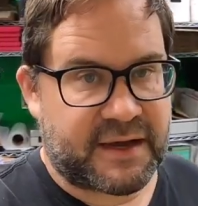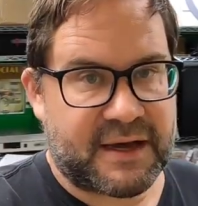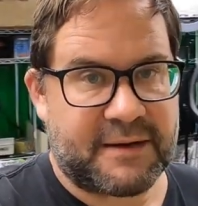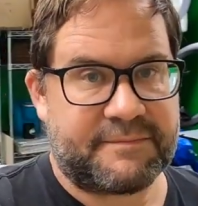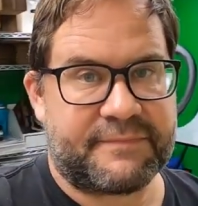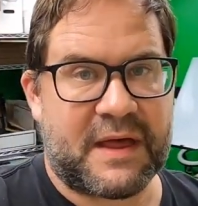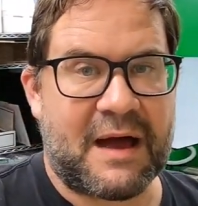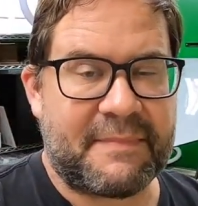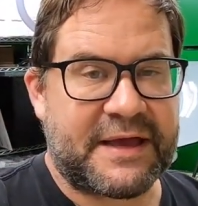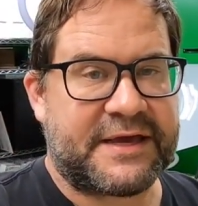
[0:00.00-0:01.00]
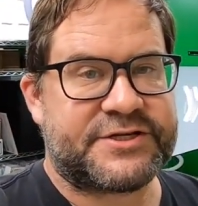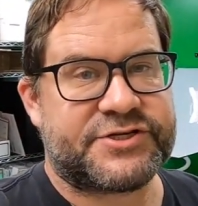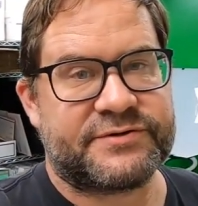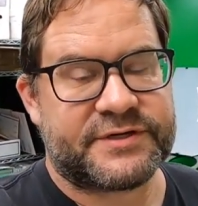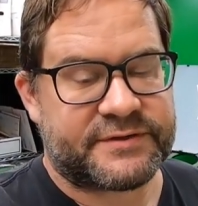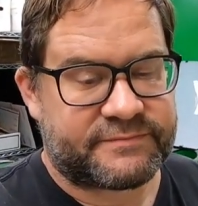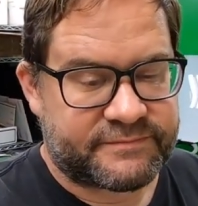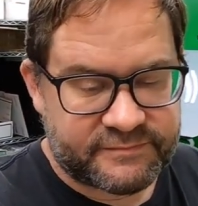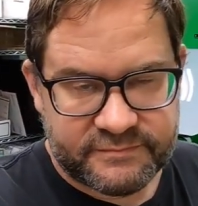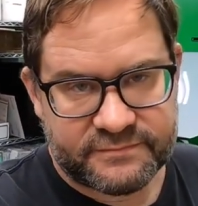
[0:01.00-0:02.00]
um, I may get you to
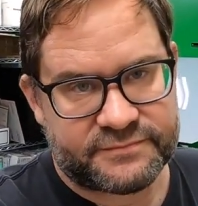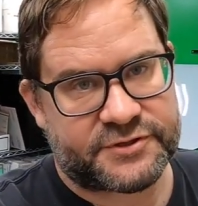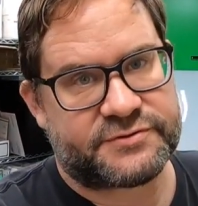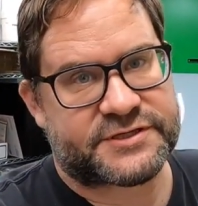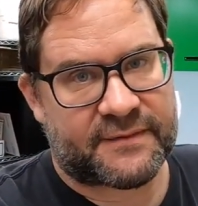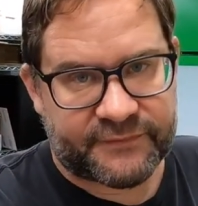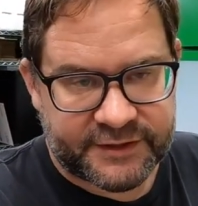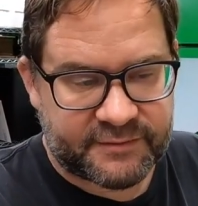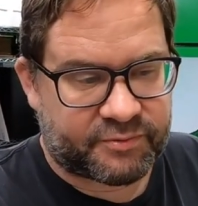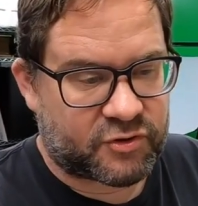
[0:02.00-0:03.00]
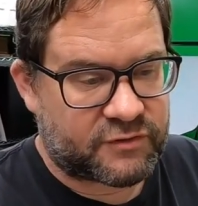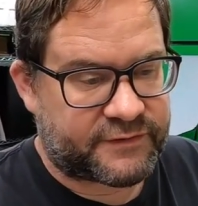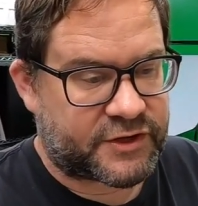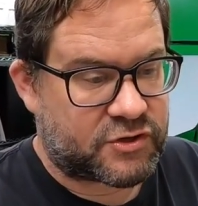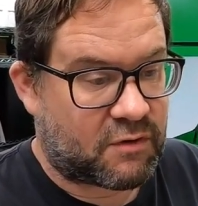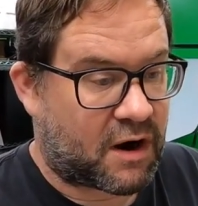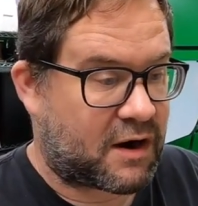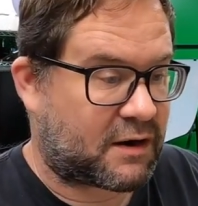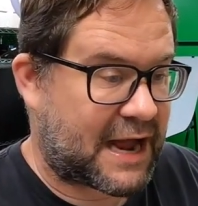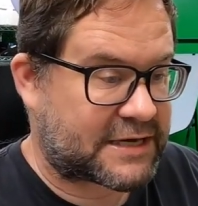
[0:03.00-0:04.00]
do something to prove that you
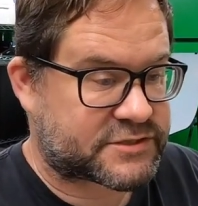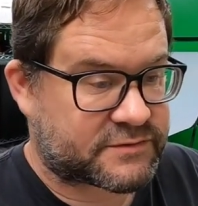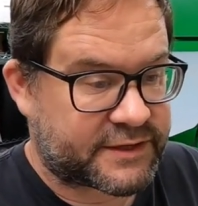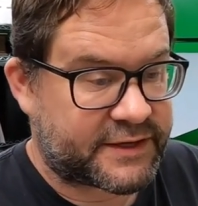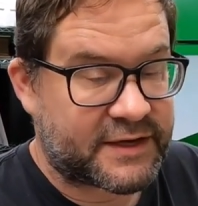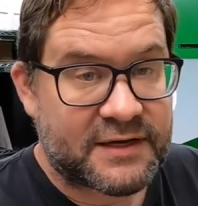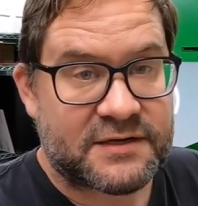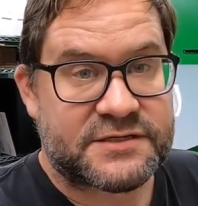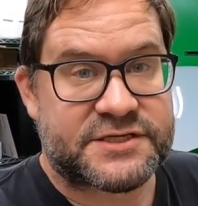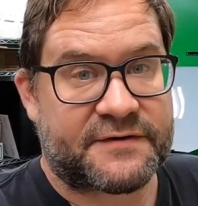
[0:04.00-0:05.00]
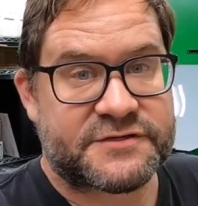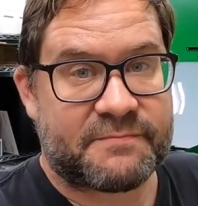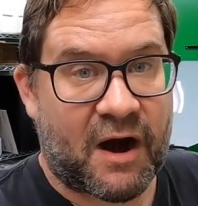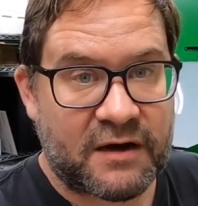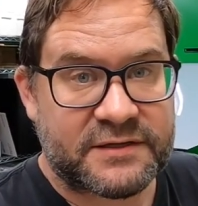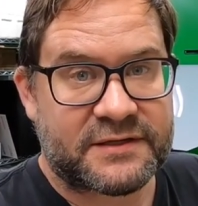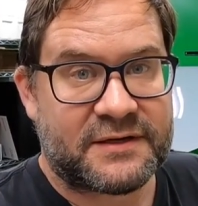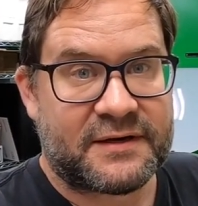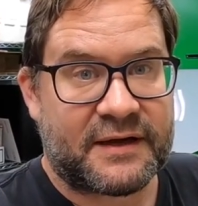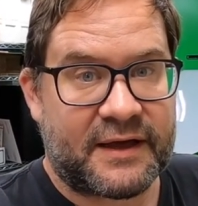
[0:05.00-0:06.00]
are actually stuff smart
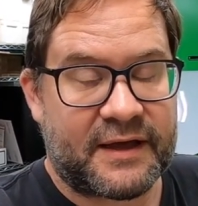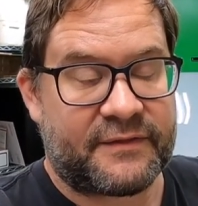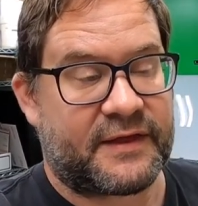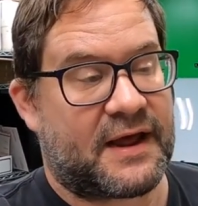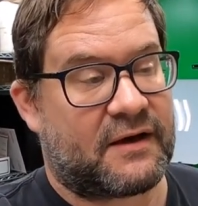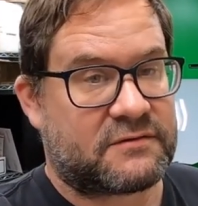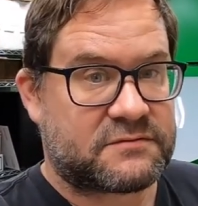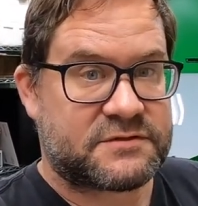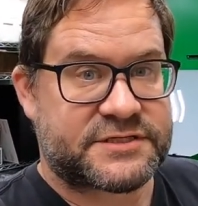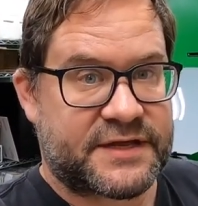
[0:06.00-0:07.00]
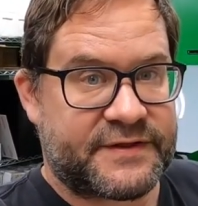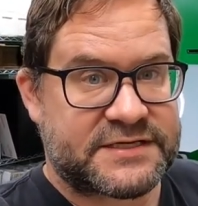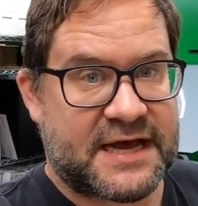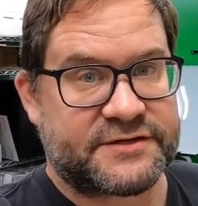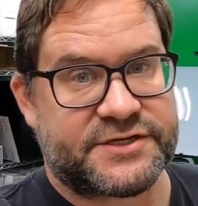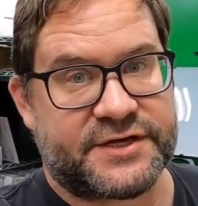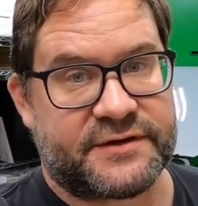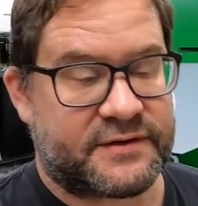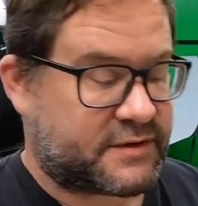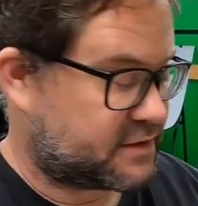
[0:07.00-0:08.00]
and then I'll send this out to you
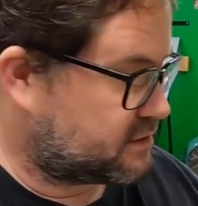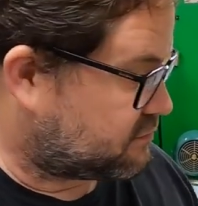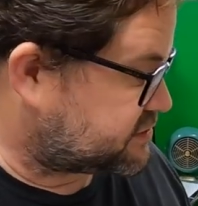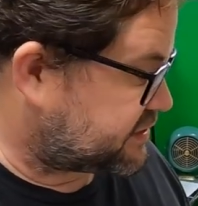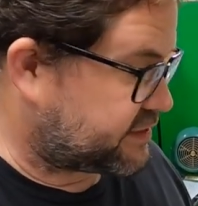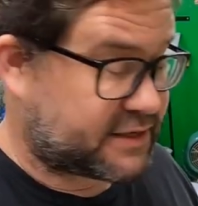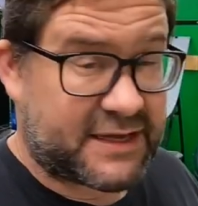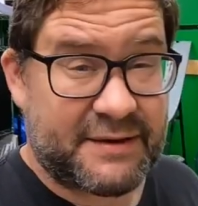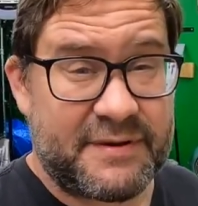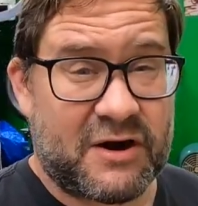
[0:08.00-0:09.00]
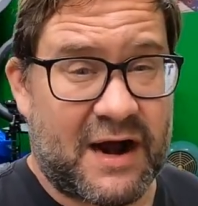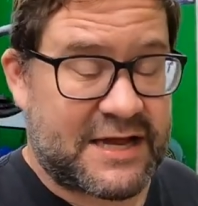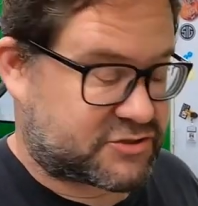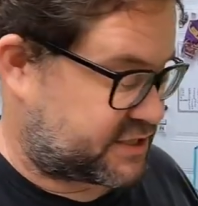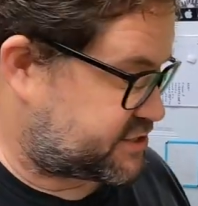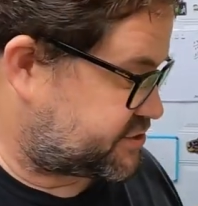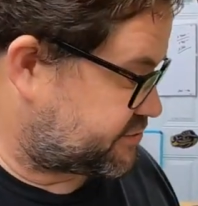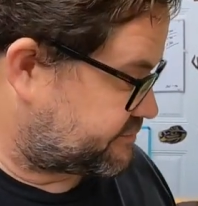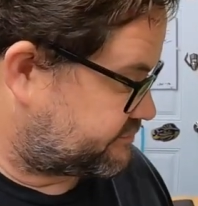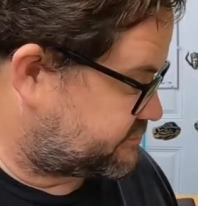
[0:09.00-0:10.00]
once I give me your address
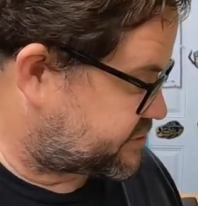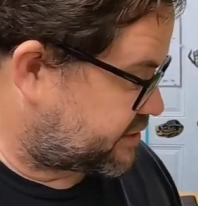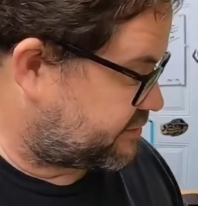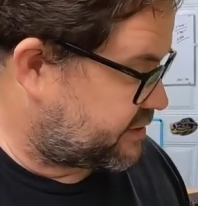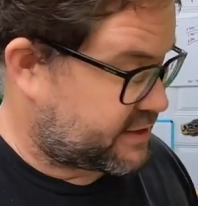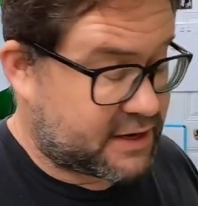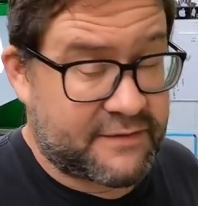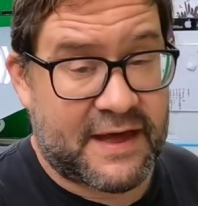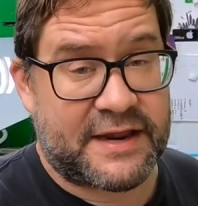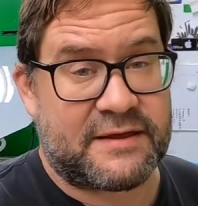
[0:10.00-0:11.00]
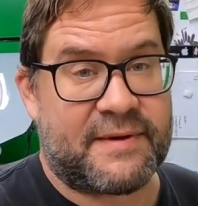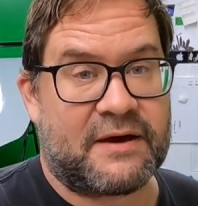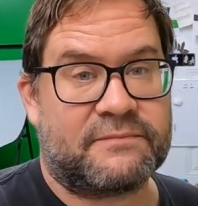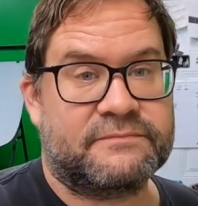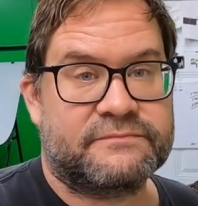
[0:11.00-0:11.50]
too so in that email